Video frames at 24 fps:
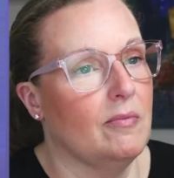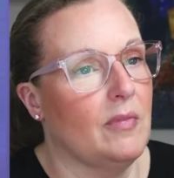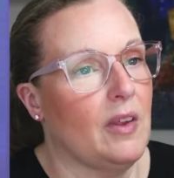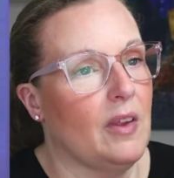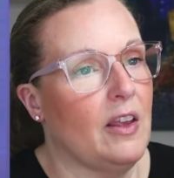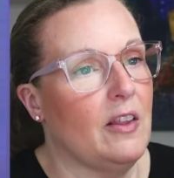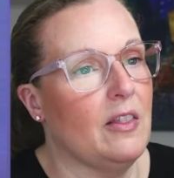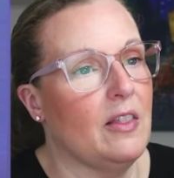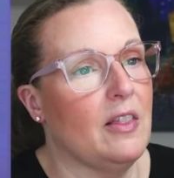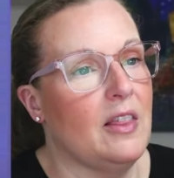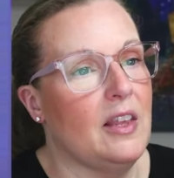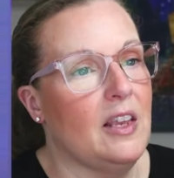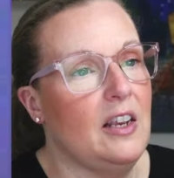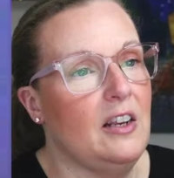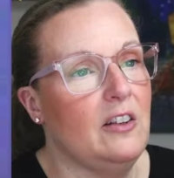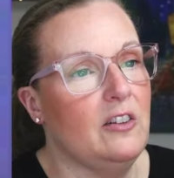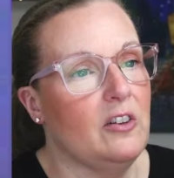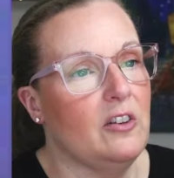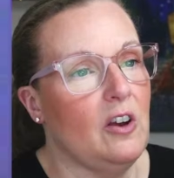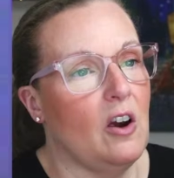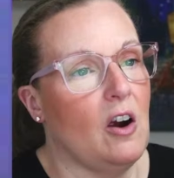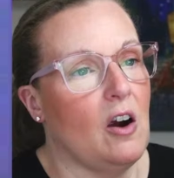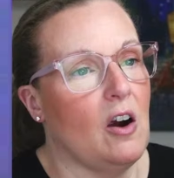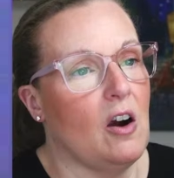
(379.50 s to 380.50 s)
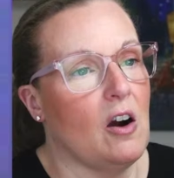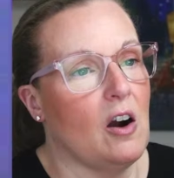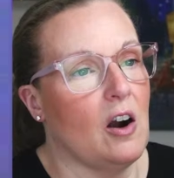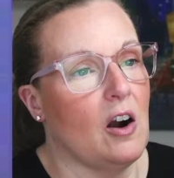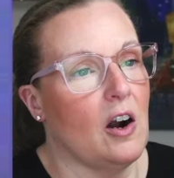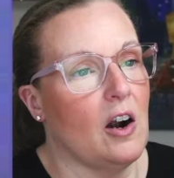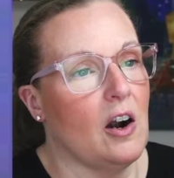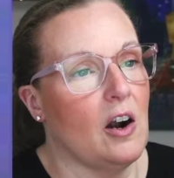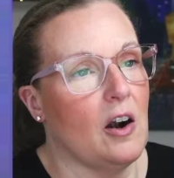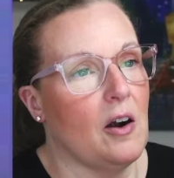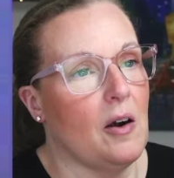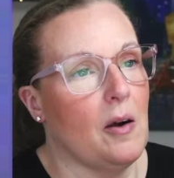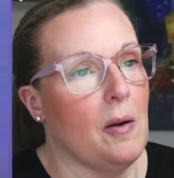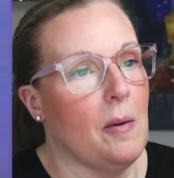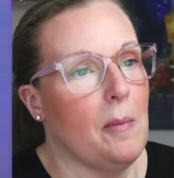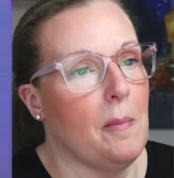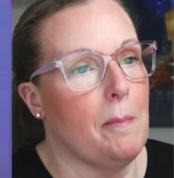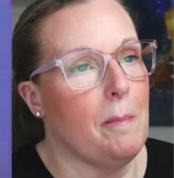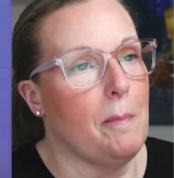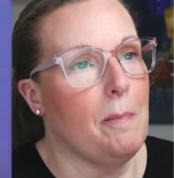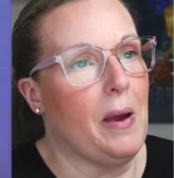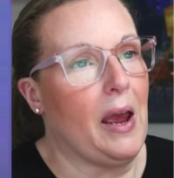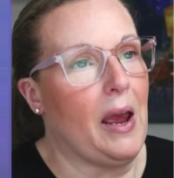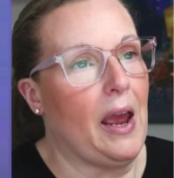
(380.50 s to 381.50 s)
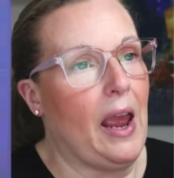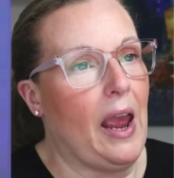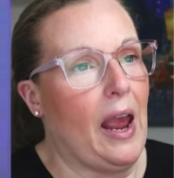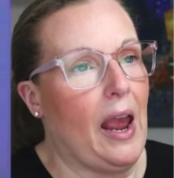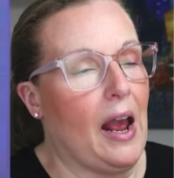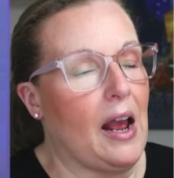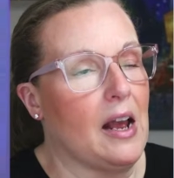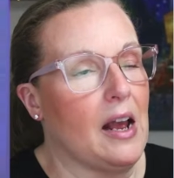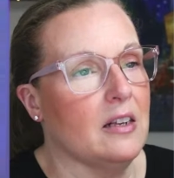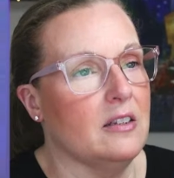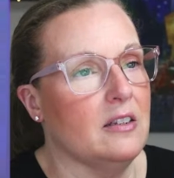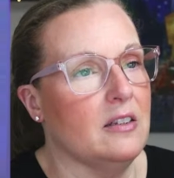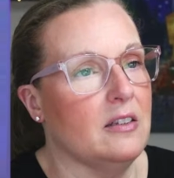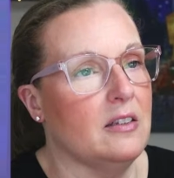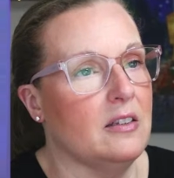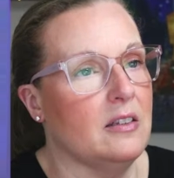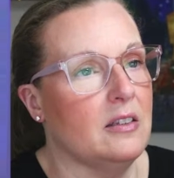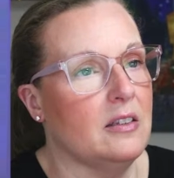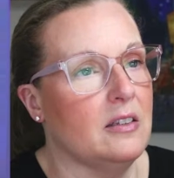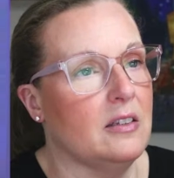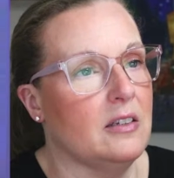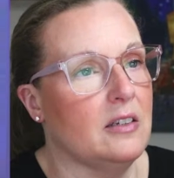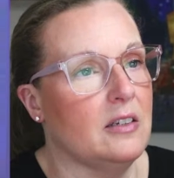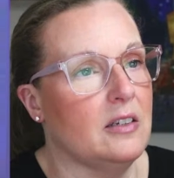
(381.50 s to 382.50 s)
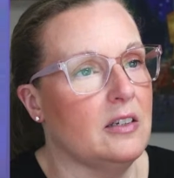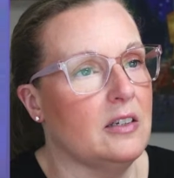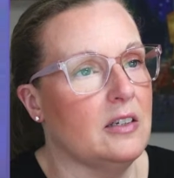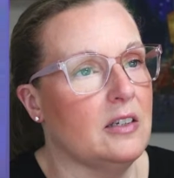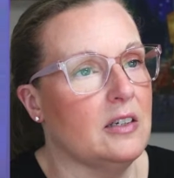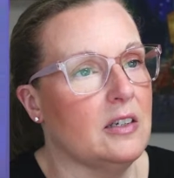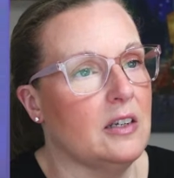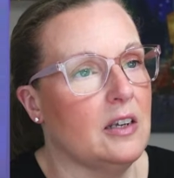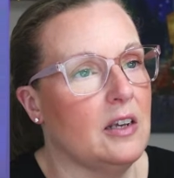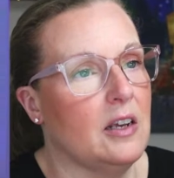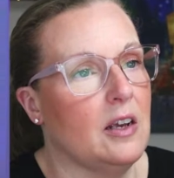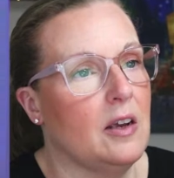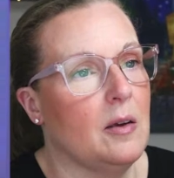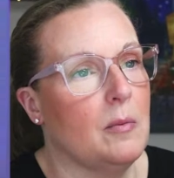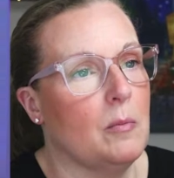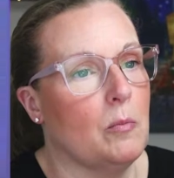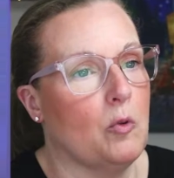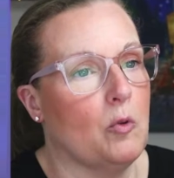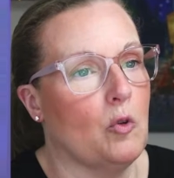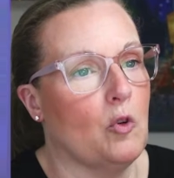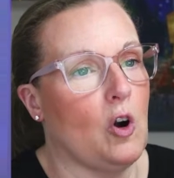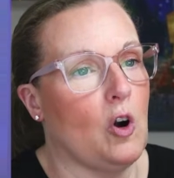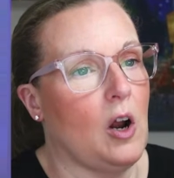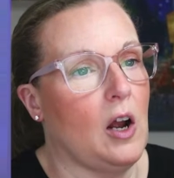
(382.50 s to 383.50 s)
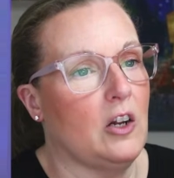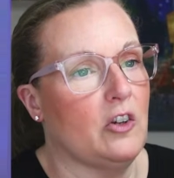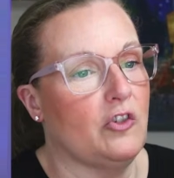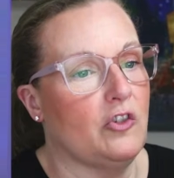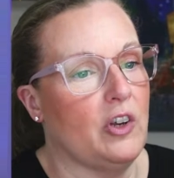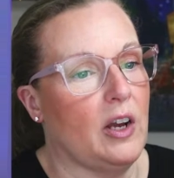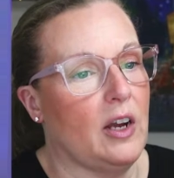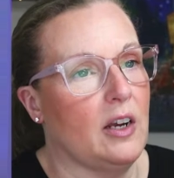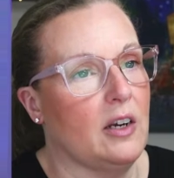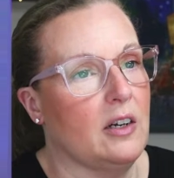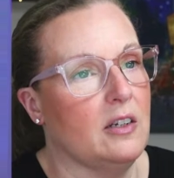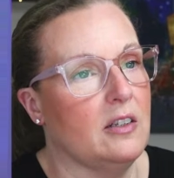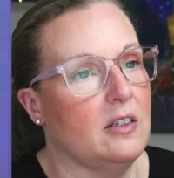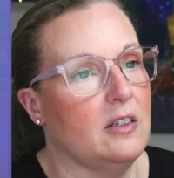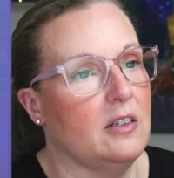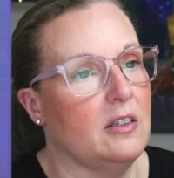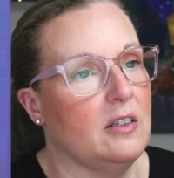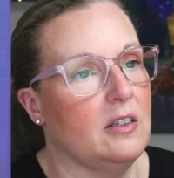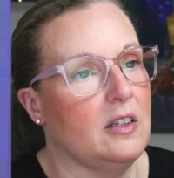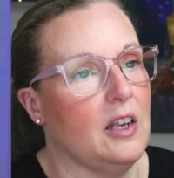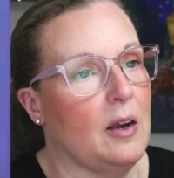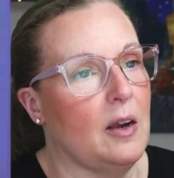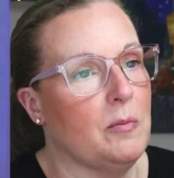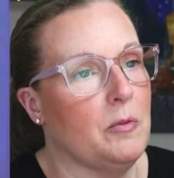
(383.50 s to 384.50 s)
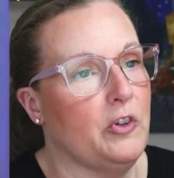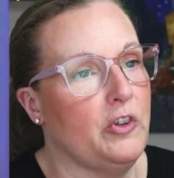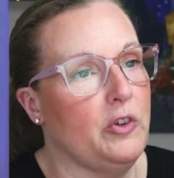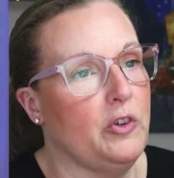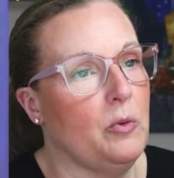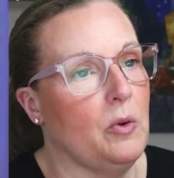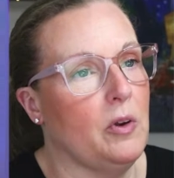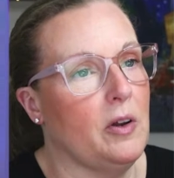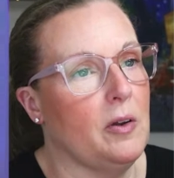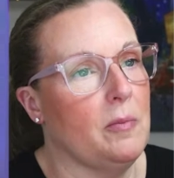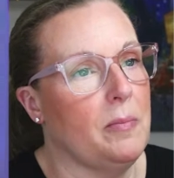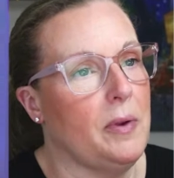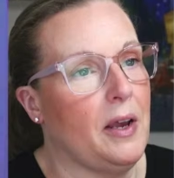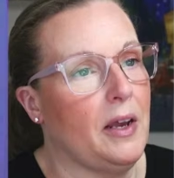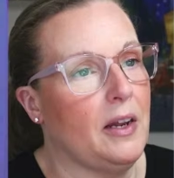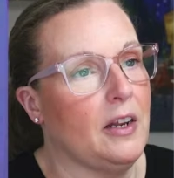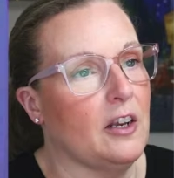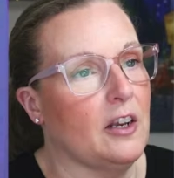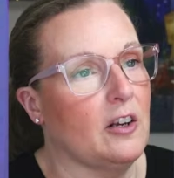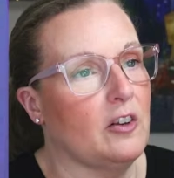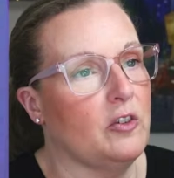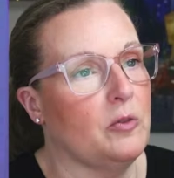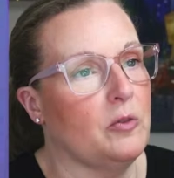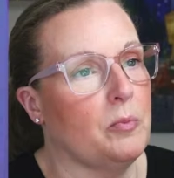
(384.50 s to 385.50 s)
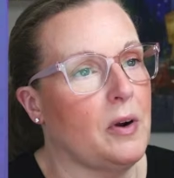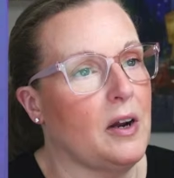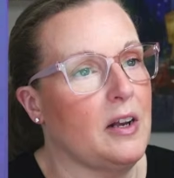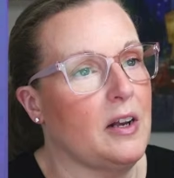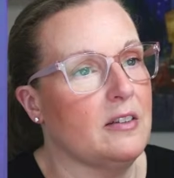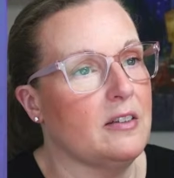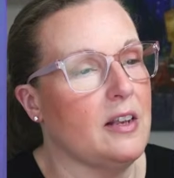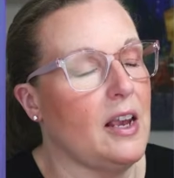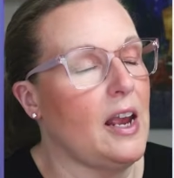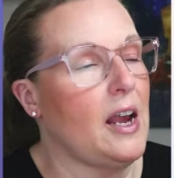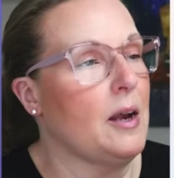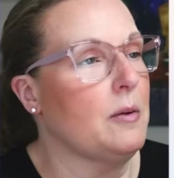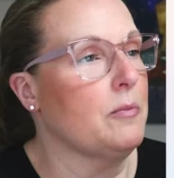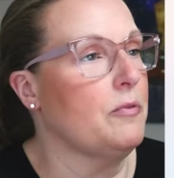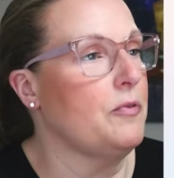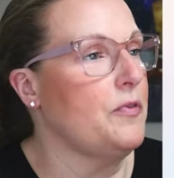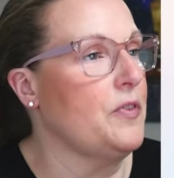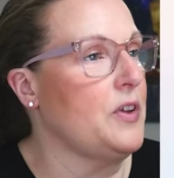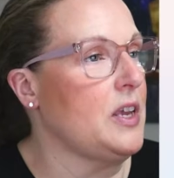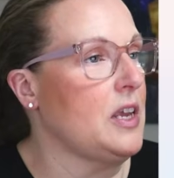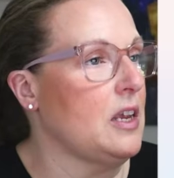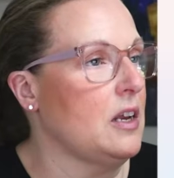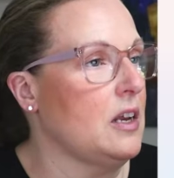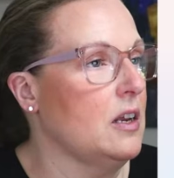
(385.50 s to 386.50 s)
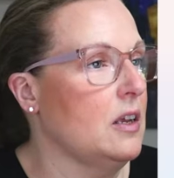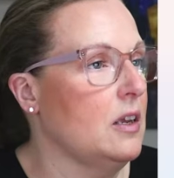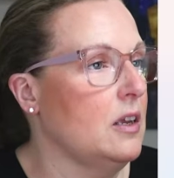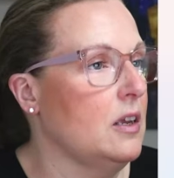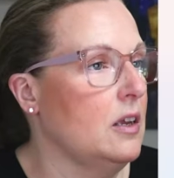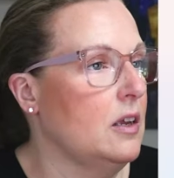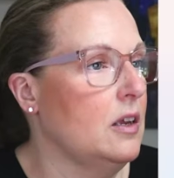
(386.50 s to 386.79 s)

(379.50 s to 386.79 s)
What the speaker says: And these are past projects. How much you want to bet Express app feed?